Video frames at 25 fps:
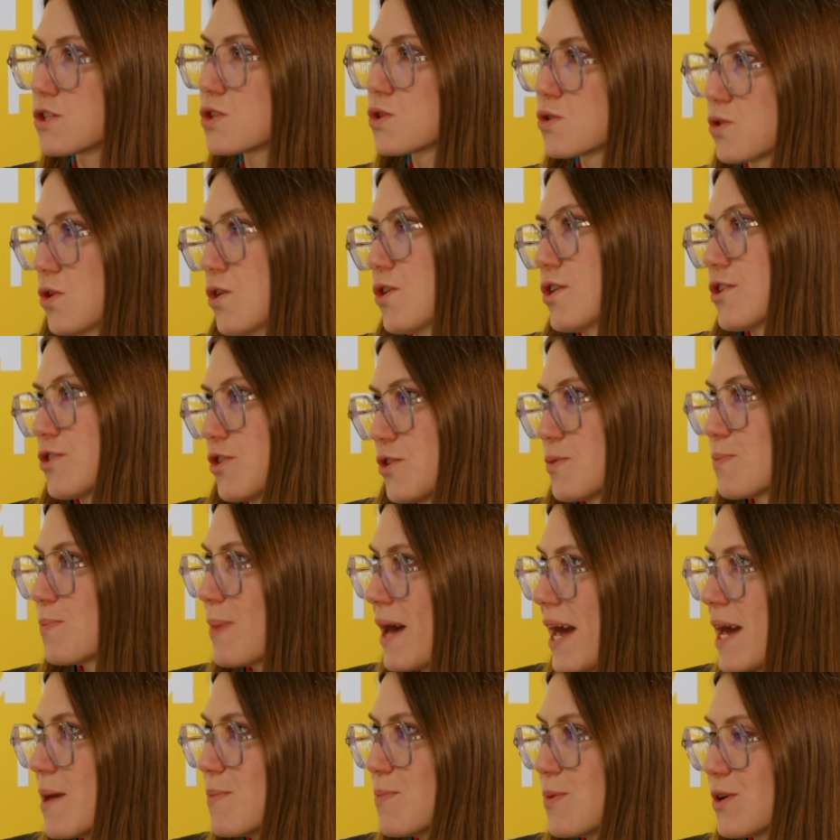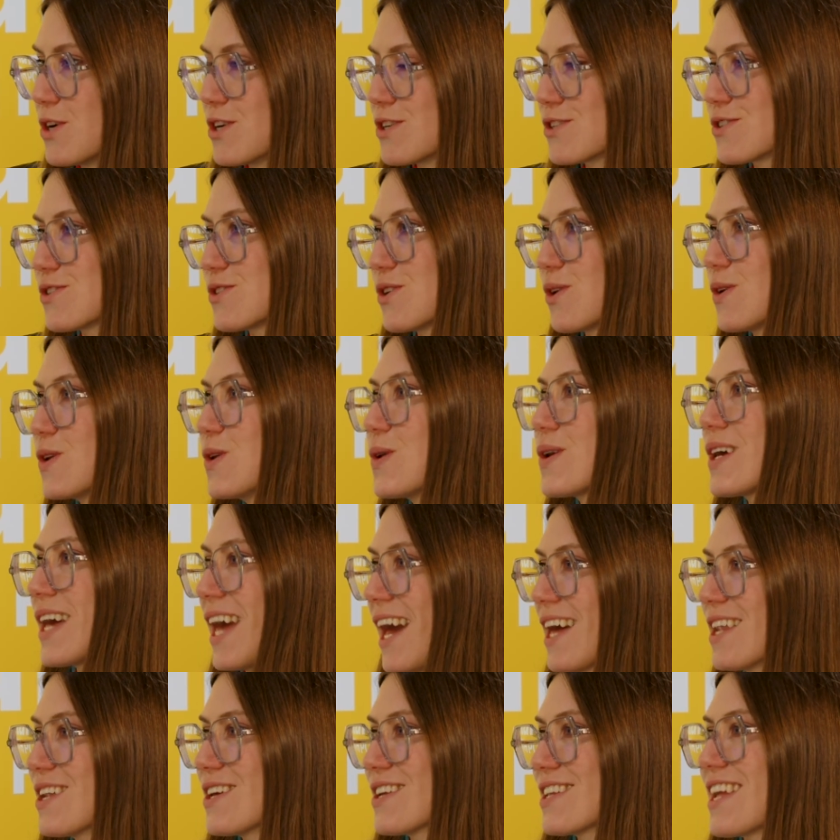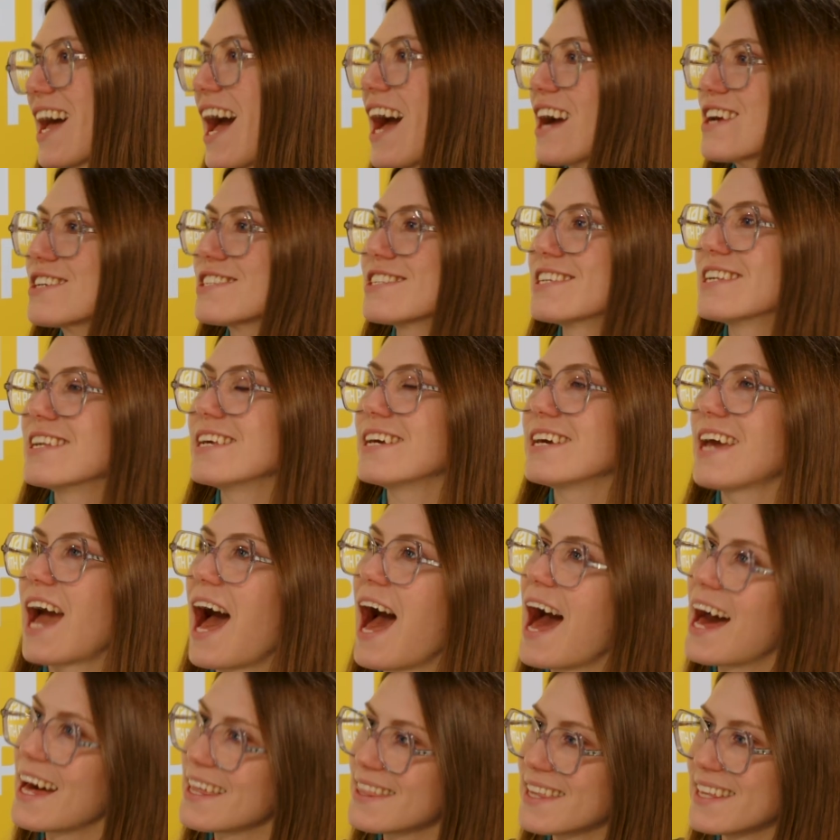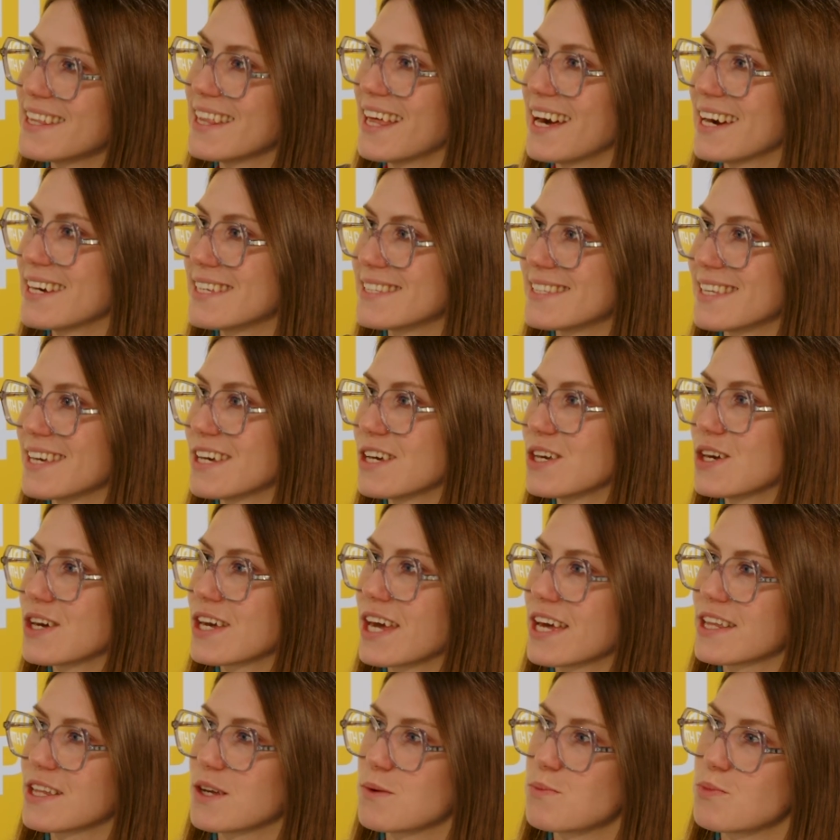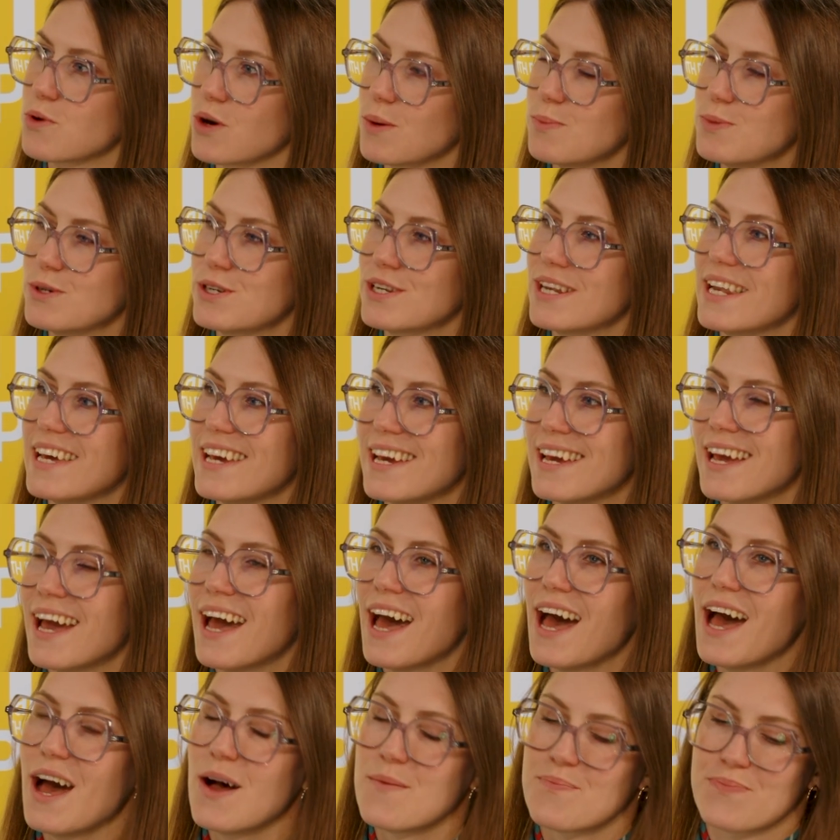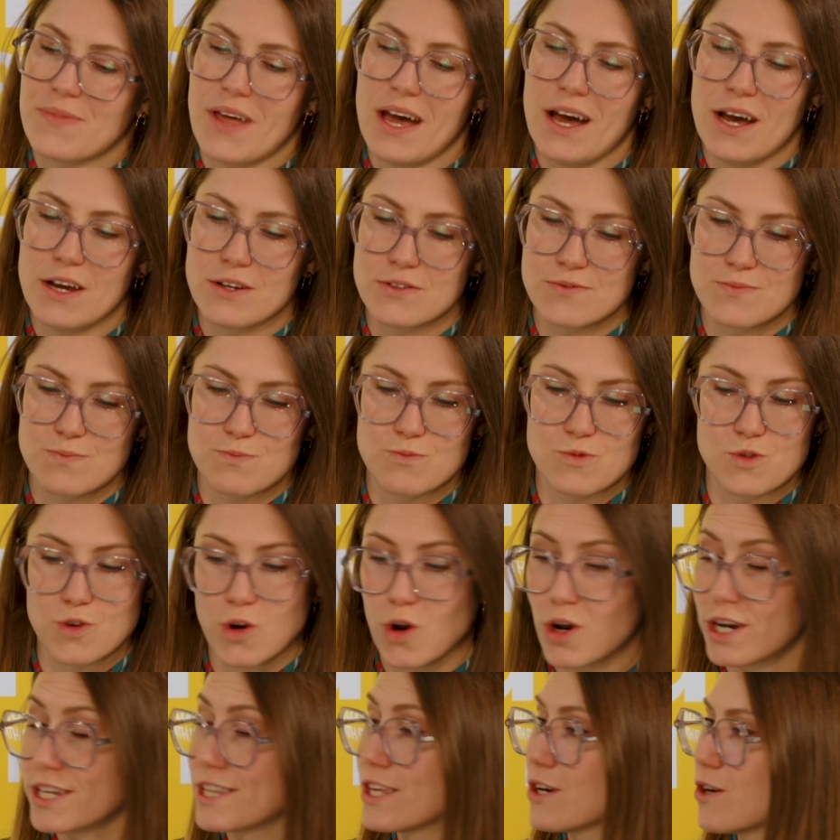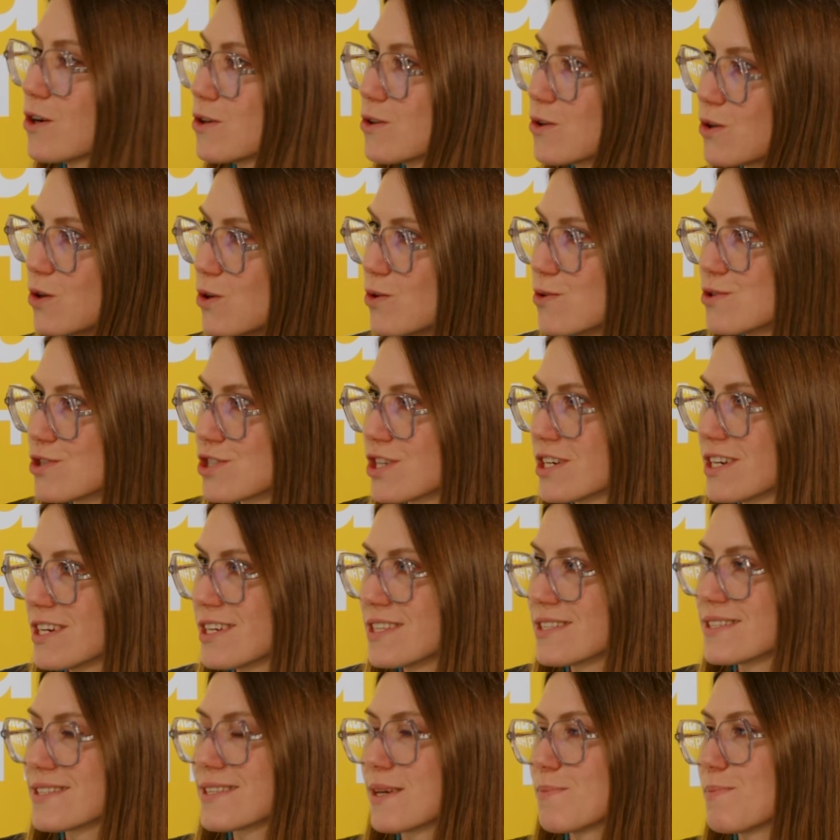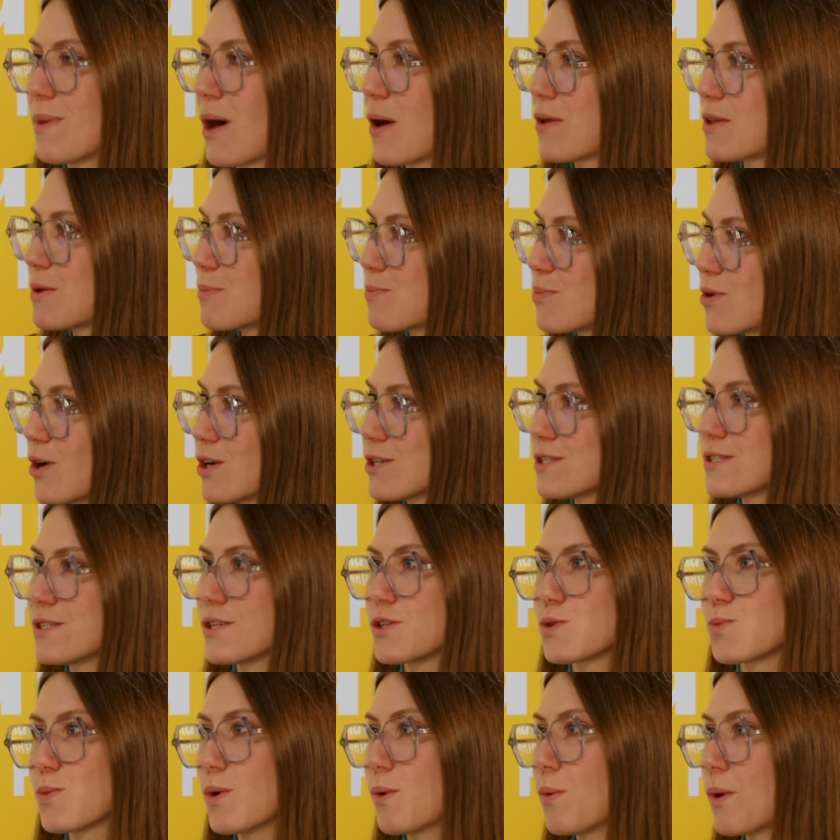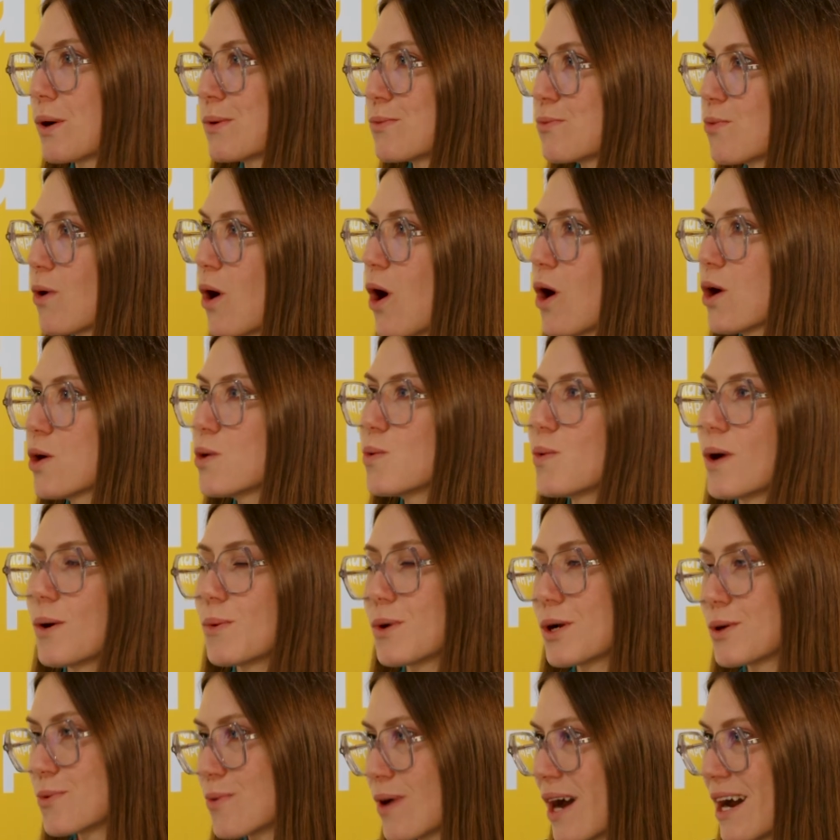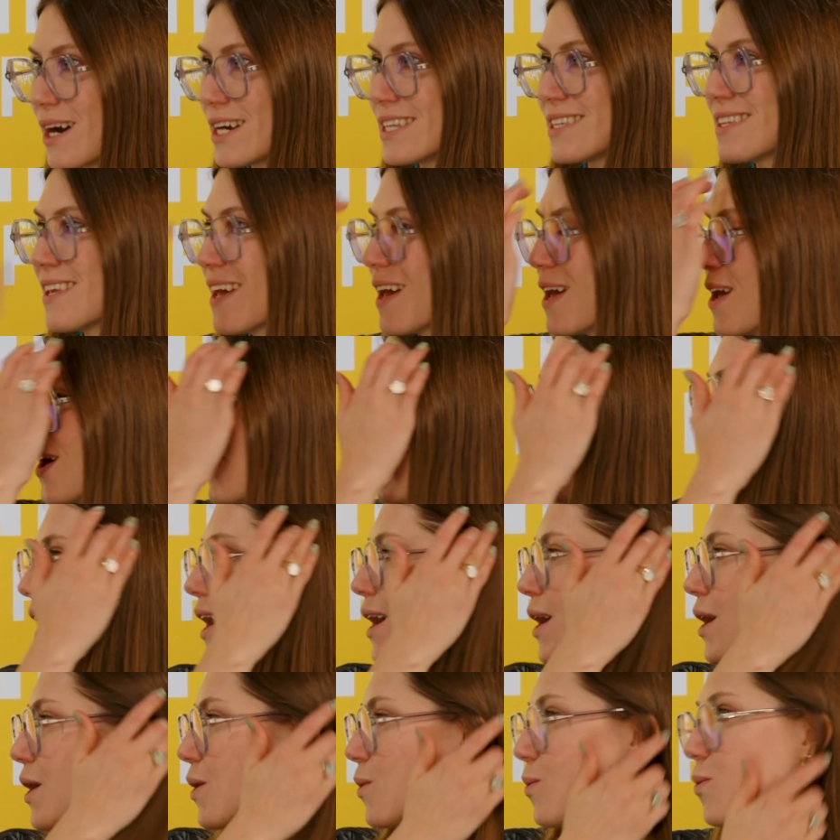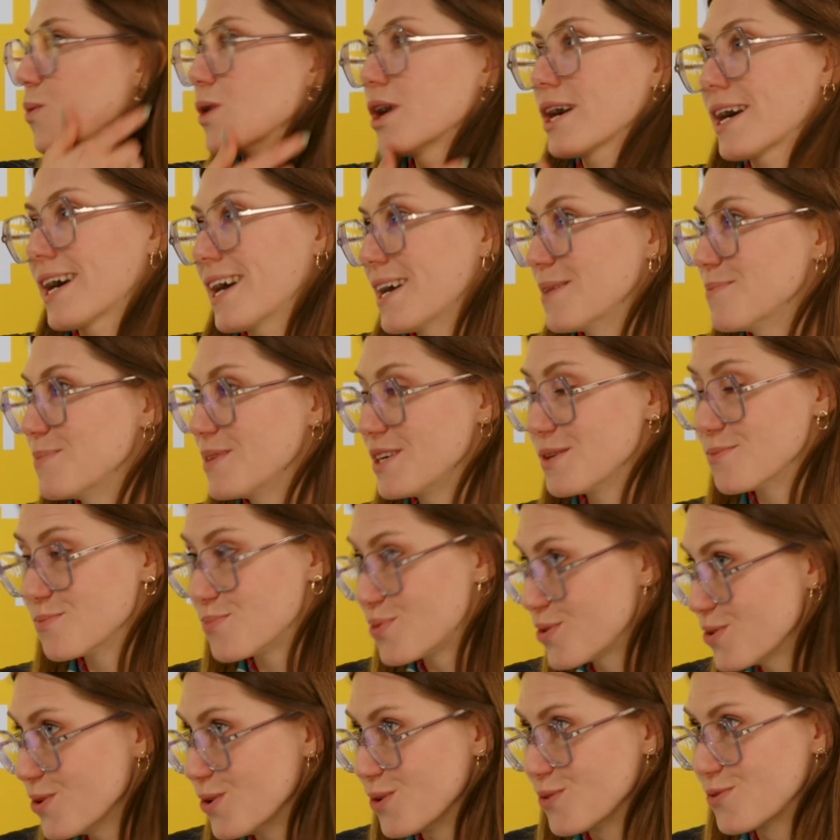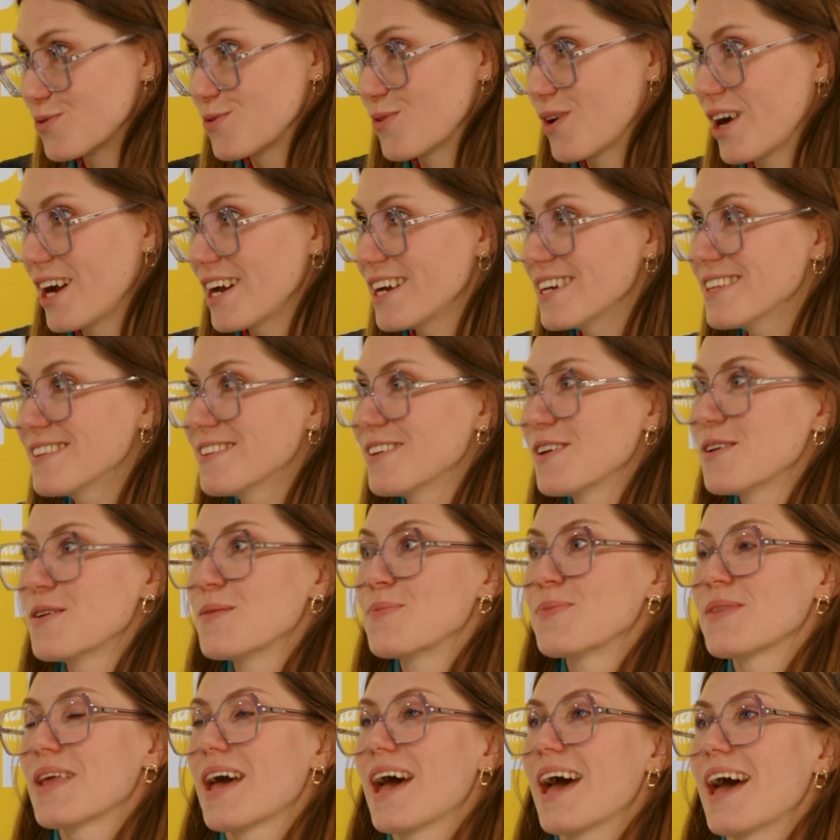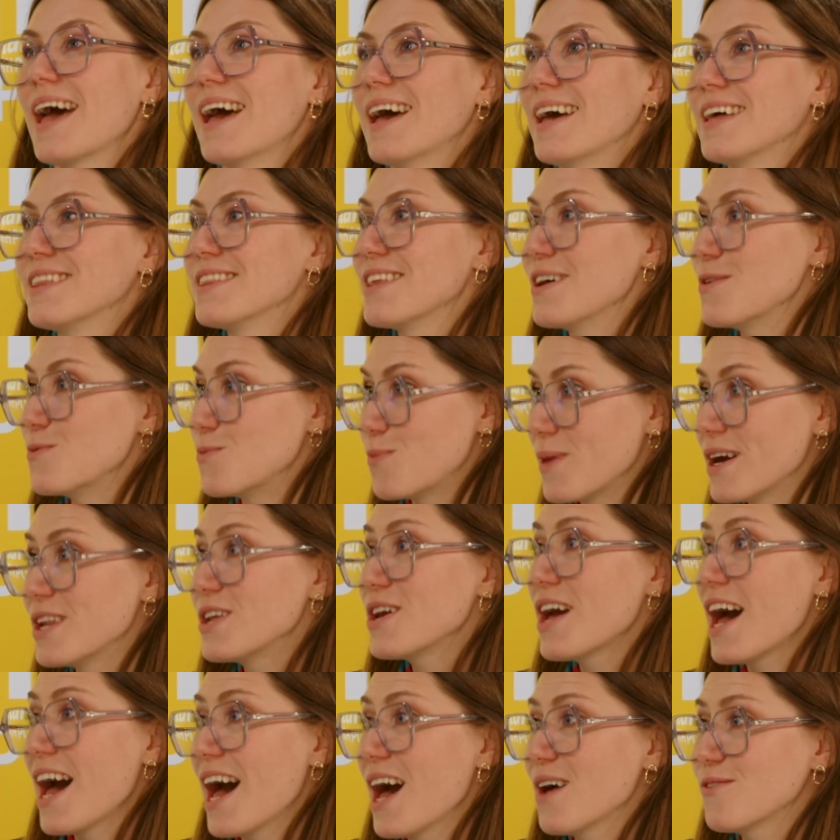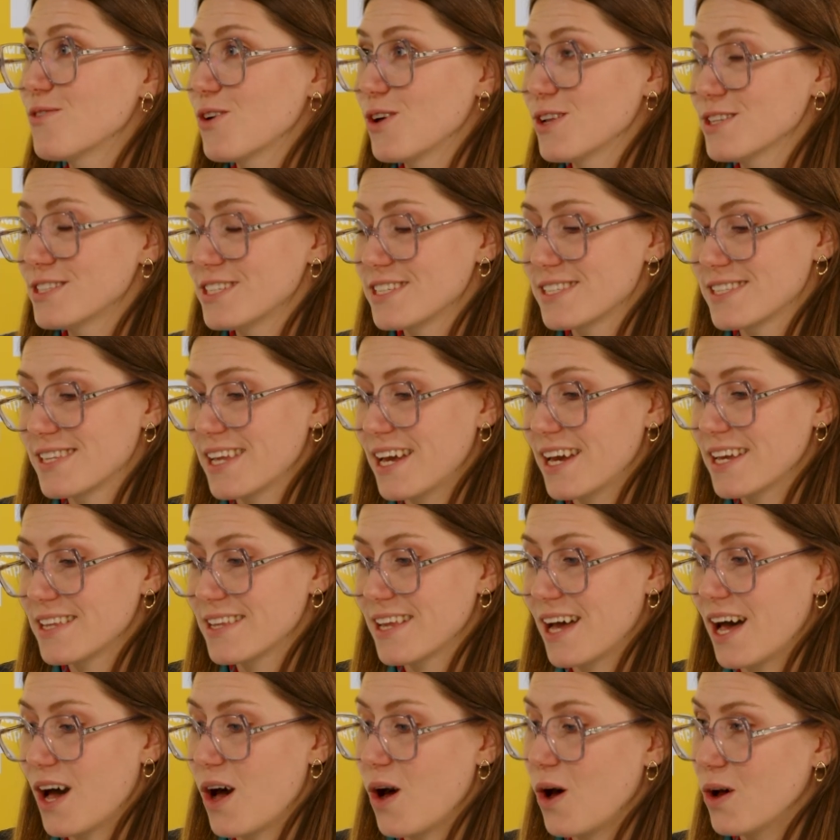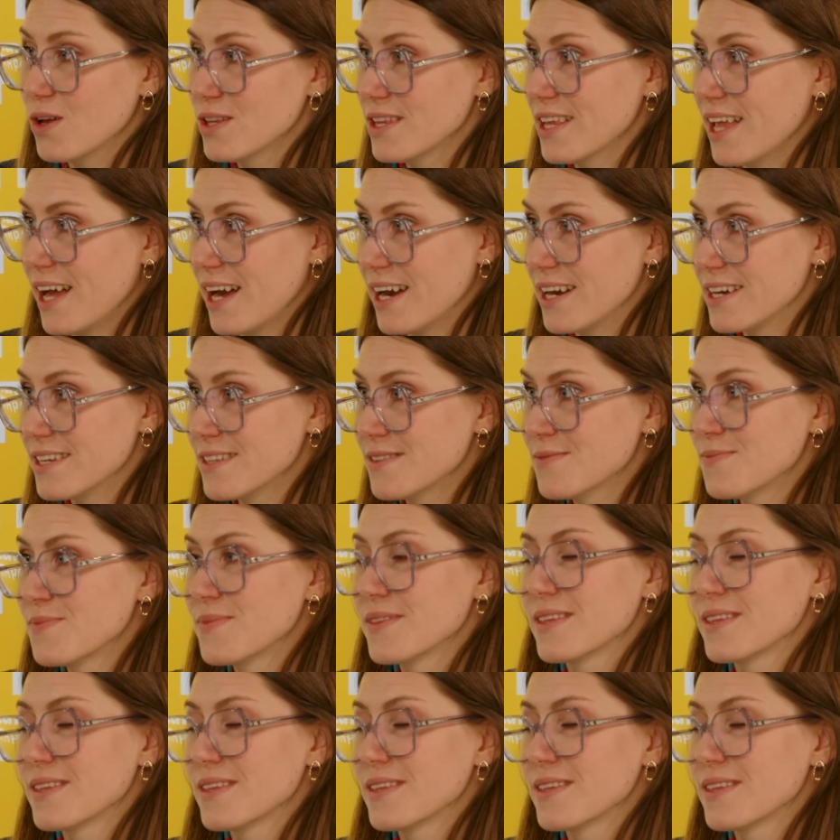stored on paper. So you cannot actually analyze it. You cannot properly draw any conclusions about the process, what went wrong, what went right, what can be improved, right? And when you have all these data online,